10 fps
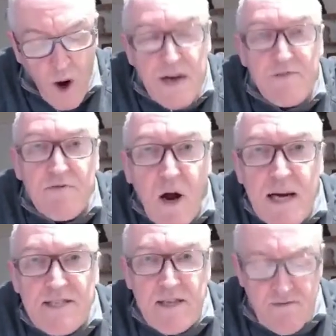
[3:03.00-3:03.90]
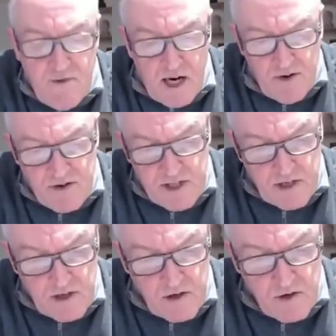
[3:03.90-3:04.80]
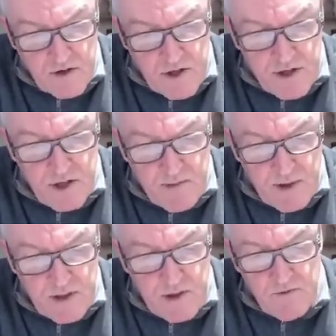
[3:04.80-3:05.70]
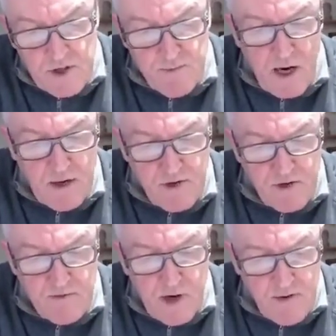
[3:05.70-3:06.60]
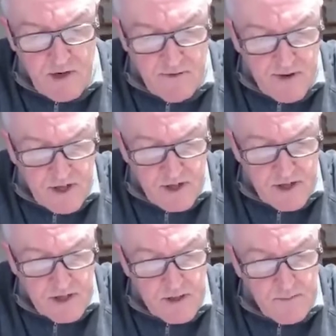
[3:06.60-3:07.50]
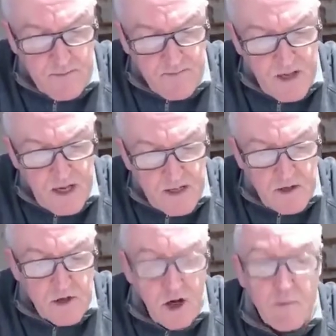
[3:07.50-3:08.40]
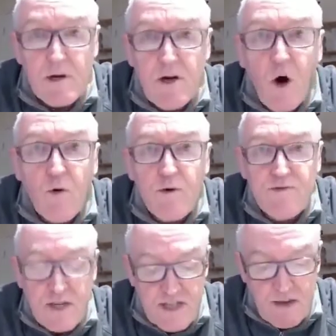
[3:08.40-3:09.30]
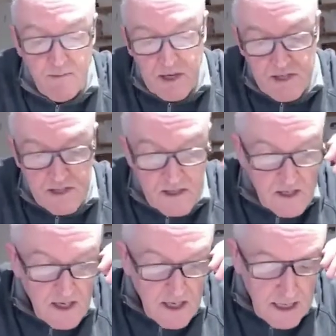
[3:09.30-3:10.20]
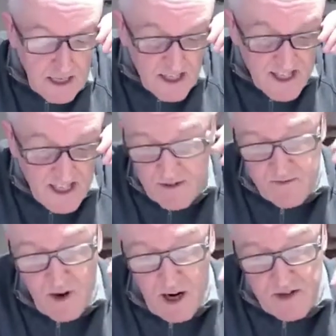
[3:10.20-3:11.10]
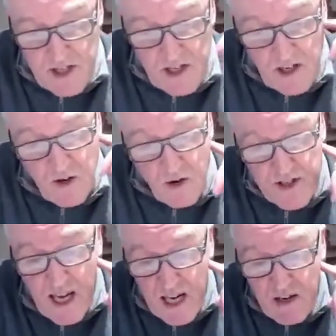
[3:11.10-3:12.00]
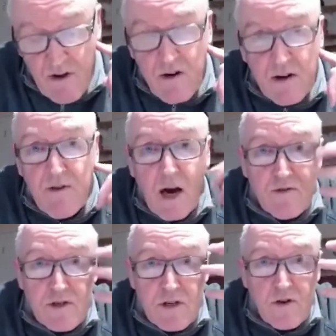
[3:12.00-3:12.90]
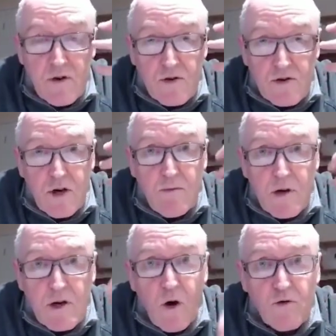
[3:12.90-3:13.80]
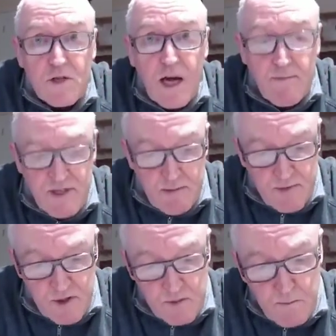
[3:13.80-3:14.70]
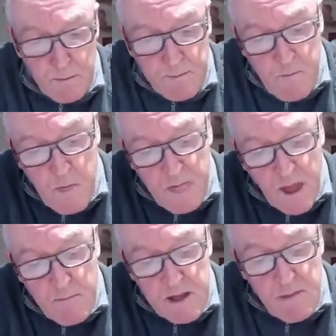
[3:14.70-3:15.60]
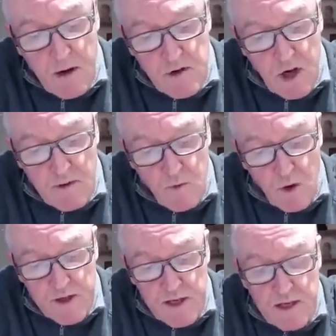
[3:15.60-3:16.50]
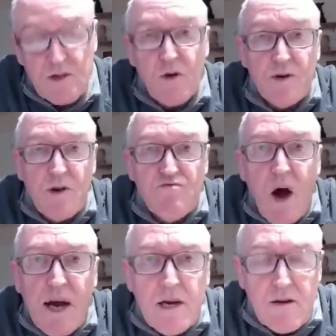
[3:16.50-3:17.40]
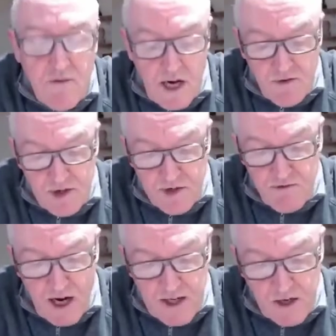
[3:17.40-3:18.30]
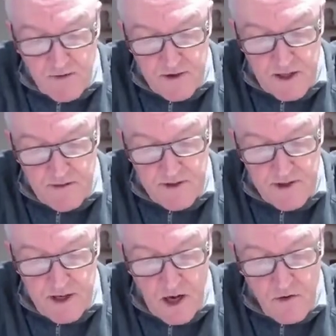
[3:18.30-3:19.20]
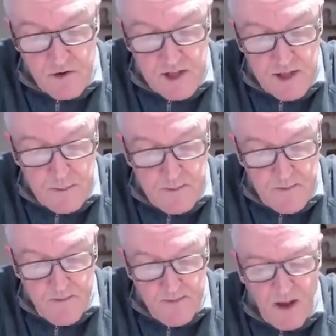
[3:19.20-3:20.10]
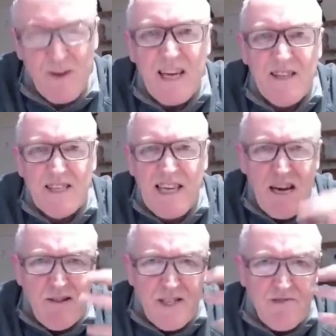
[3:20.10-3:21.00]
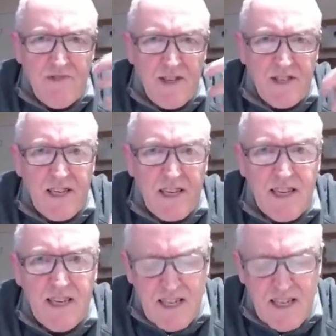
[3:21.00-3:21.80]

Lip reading: wide variety of viruses that cause human respiratory viral infections. So the common cold, for example, is different viruses can cause that. A coronavirus can cause common cold type symptoms. But the most common one is called a rhinovirus, rhino for the nose. And we get this characteristic